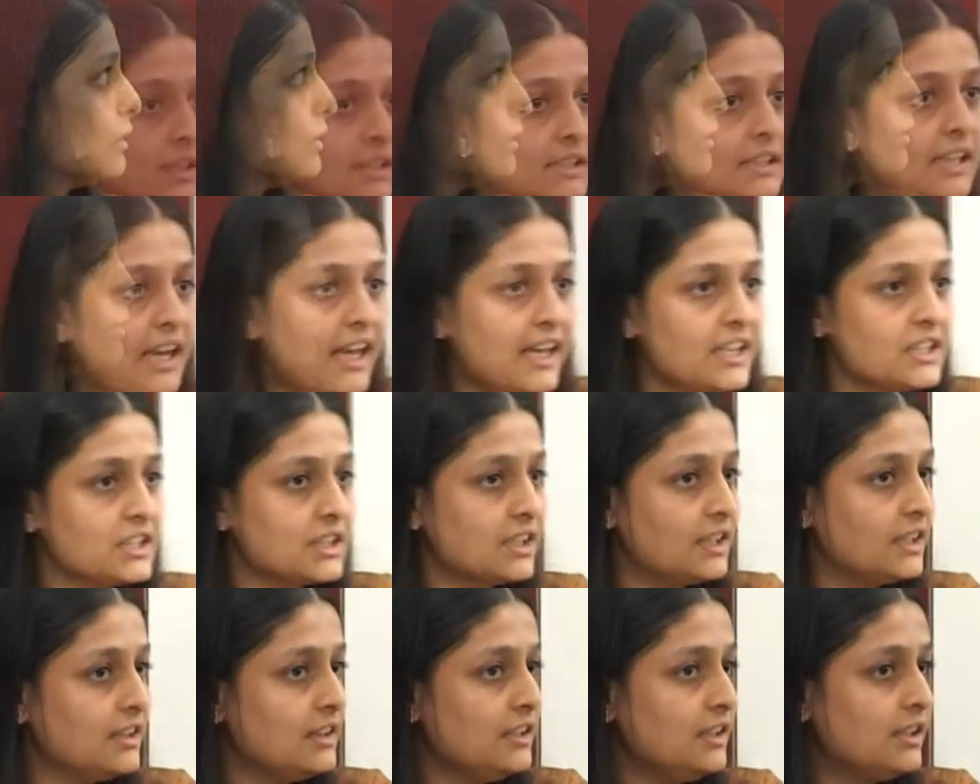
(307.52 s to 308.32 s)
slash
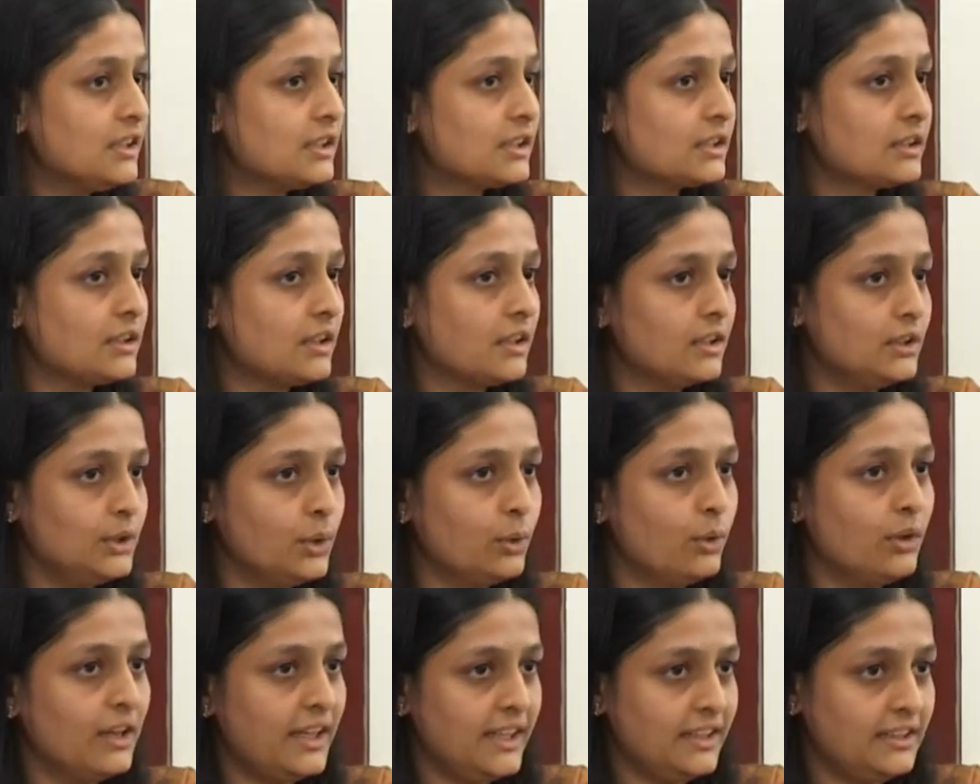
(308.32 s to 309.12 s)
n is a
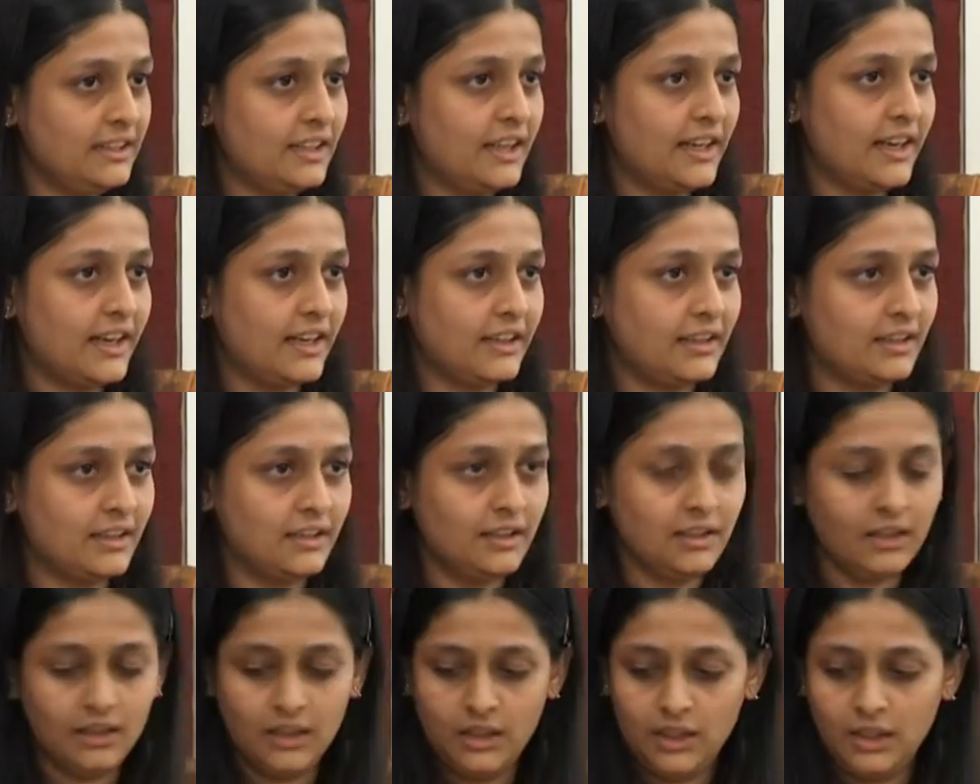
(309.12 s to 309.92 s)
new line character
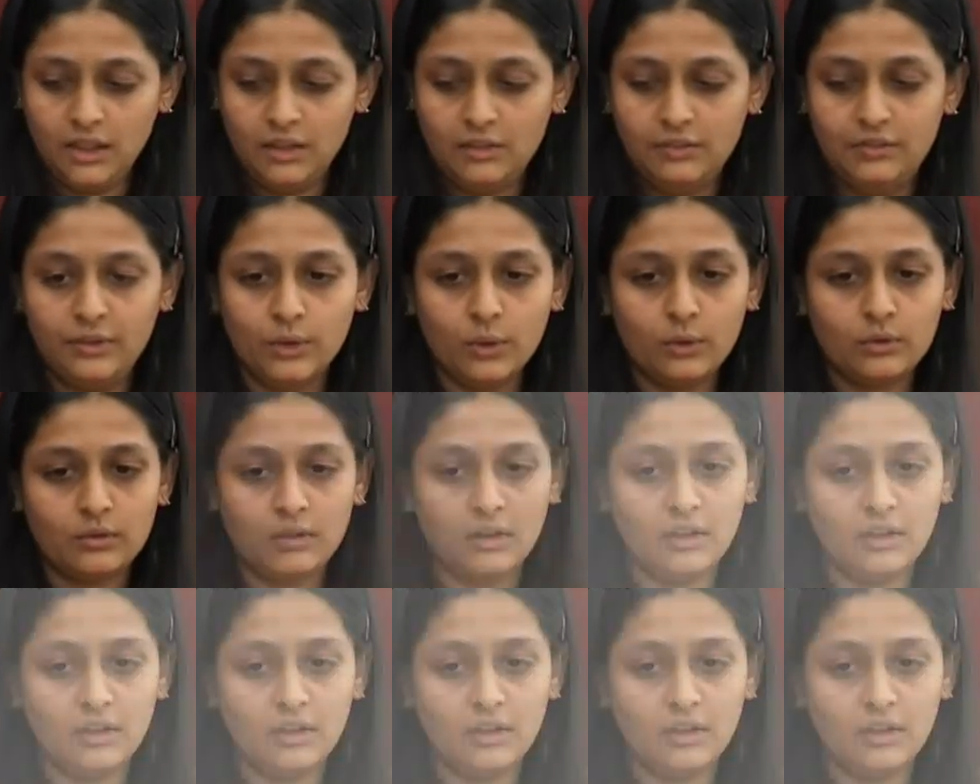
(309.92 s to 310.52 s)
if you